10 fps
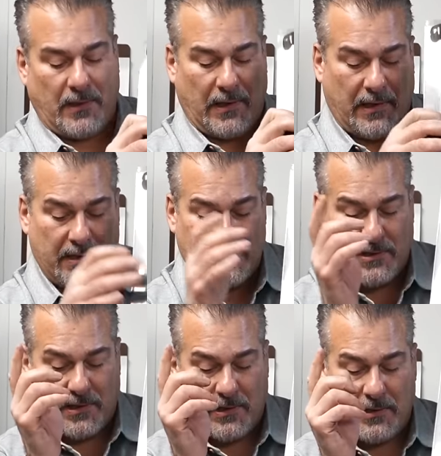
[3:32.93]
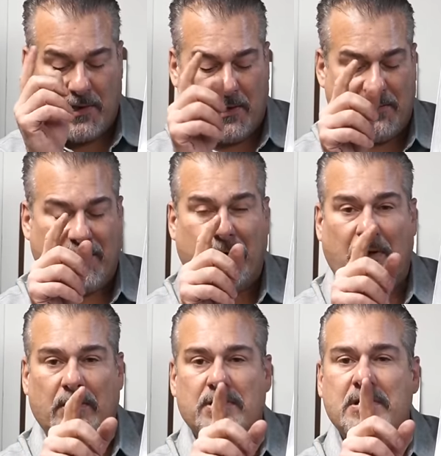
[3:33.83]
and it's uh,
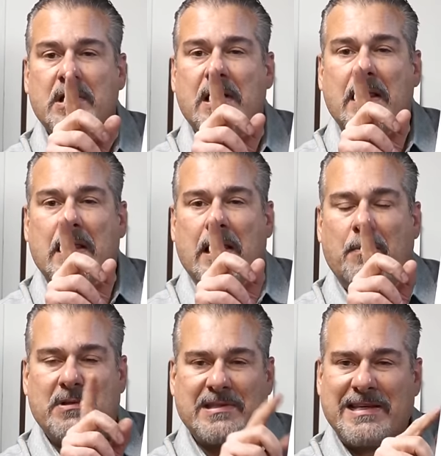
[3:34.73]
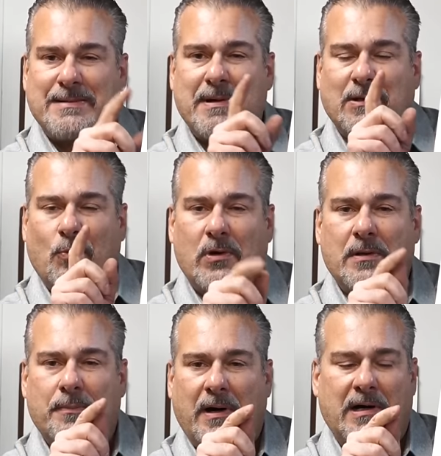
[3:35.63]
$85 and what's nice about the wood
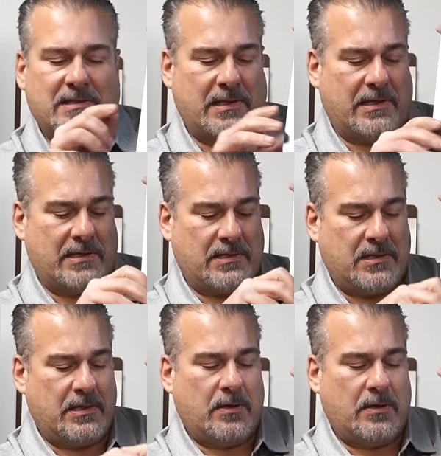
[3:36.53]
composite is